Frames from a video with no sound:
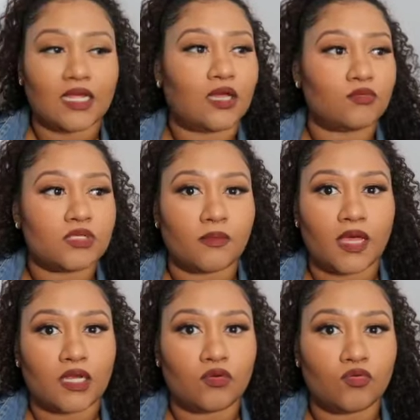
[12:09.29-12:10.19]
to help
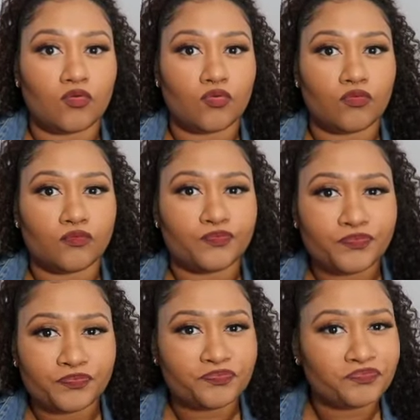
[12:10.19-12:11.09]
somebody who
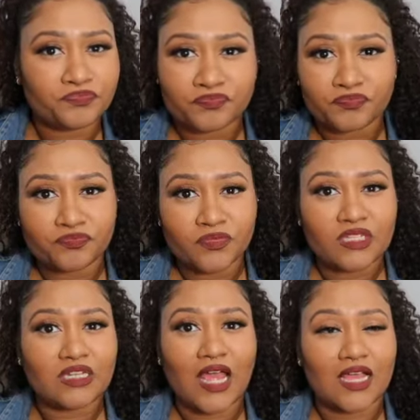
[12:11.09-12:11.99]

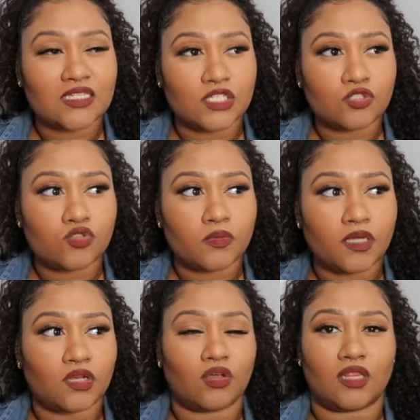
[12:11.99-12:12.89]
has issues
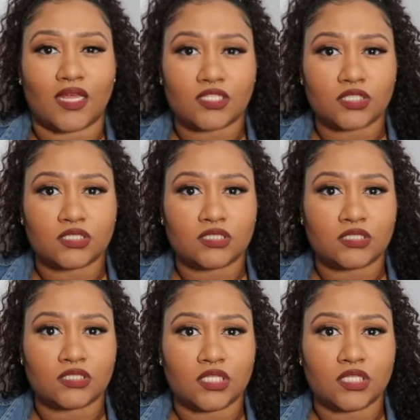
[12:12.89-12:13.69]
putting on lashes?